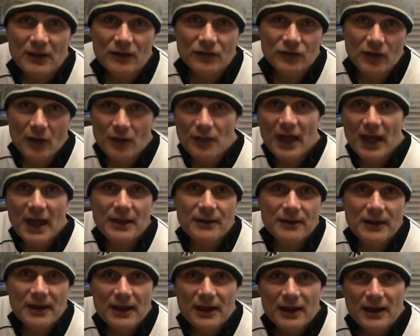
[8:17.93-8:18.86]
So
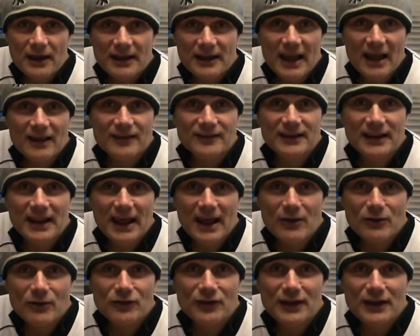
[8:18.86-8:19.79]
then casting
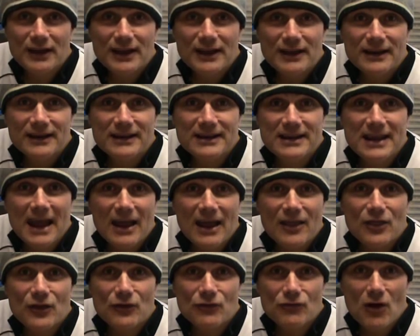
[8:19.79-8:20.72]
out,
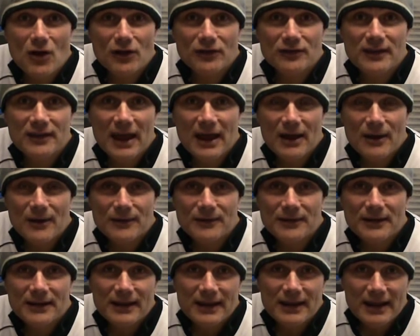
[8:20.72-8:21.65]
getting the rod
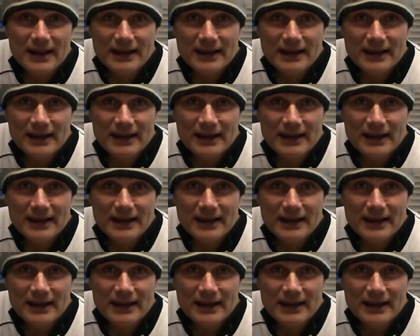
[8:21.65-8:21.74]
down,